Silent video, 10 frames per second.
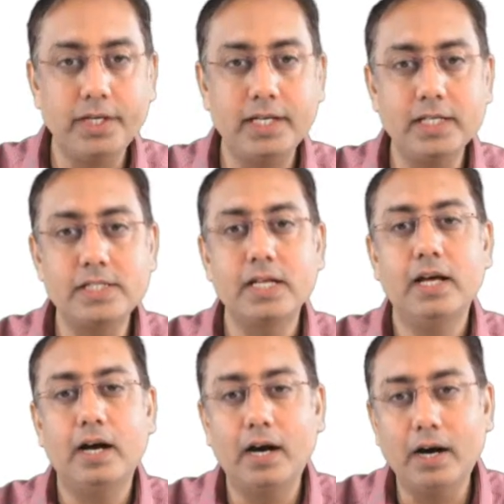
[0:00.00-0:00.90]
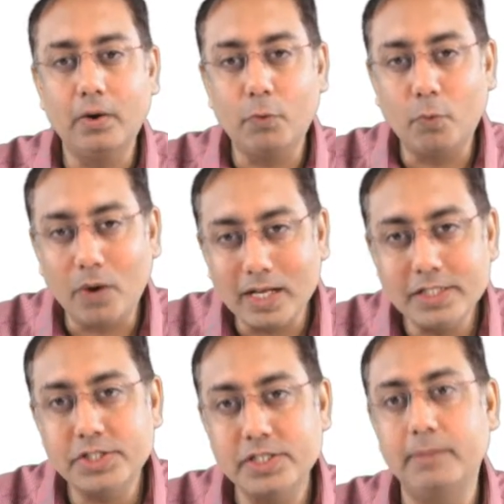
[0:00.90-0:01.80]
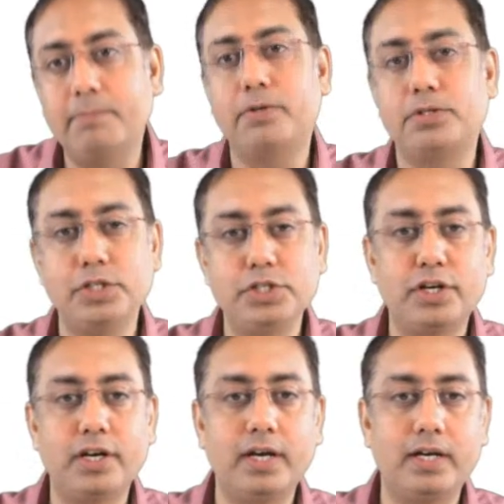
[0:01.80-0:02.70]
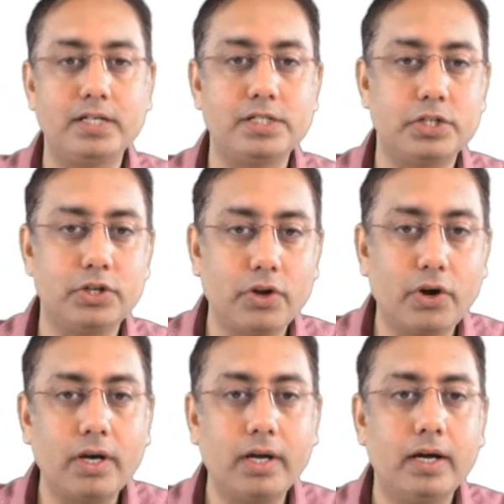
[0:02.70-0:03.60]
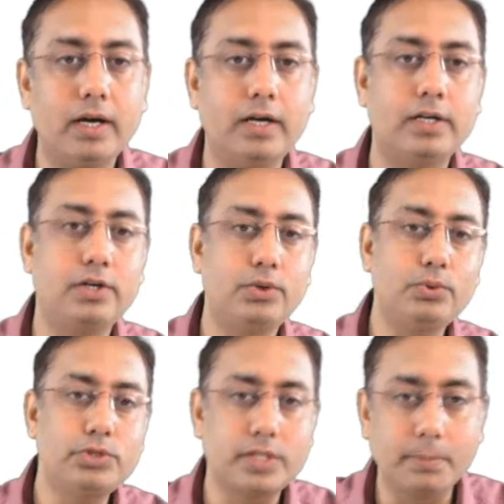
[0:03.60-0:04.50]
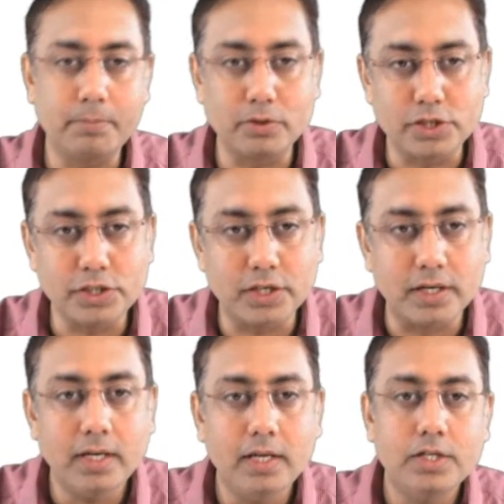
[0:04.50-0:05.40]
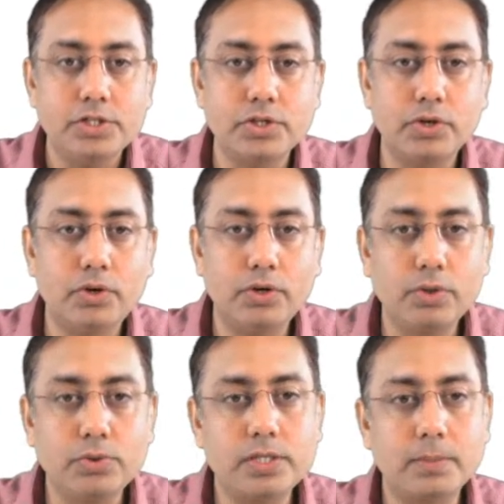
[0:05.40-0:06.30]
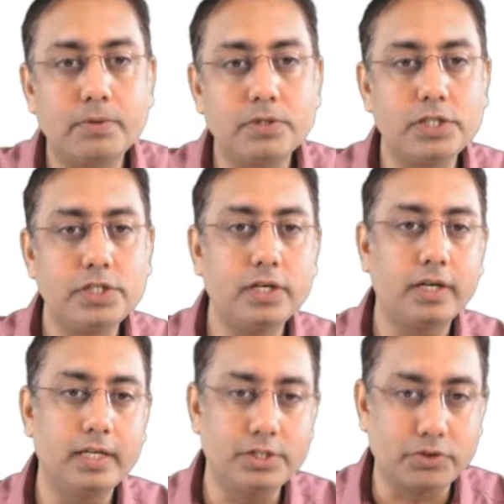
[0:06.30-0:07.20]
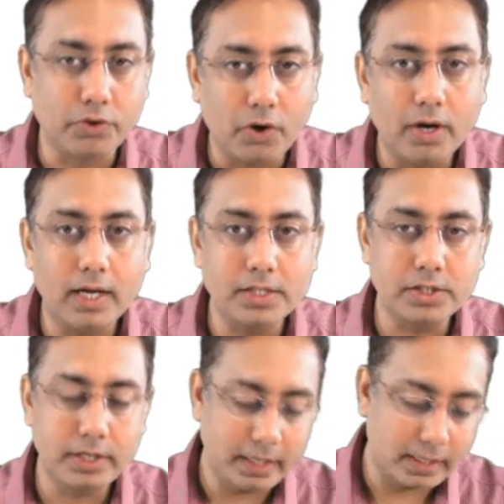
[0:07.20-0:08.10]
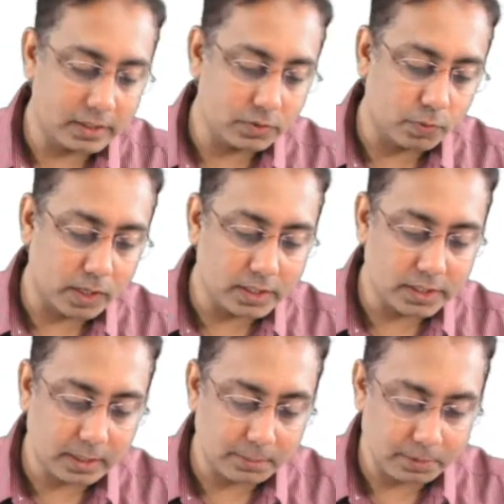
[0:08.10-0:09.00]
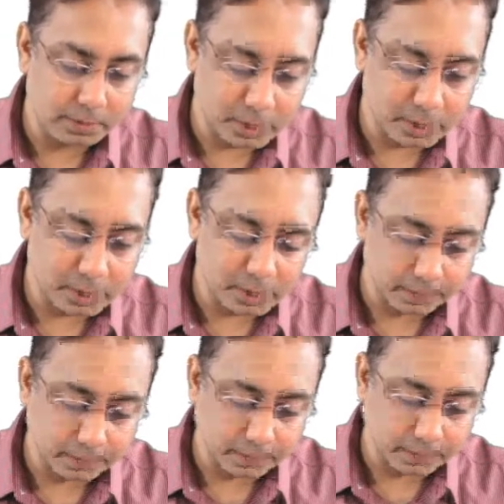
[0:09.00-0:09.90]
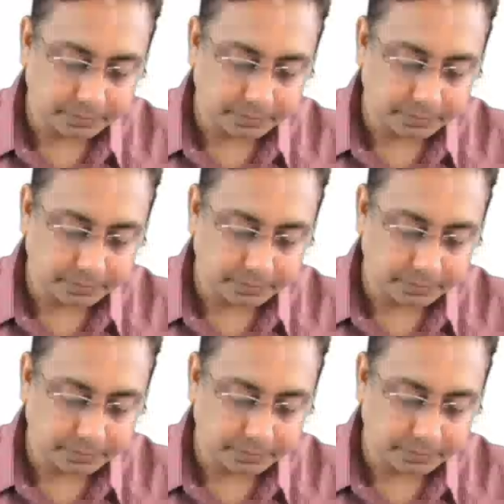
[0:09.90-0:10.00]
So it is a one-step procedure. It is not a two-step procedure. So two-step procedure is wrong answer. It is one-step procedure.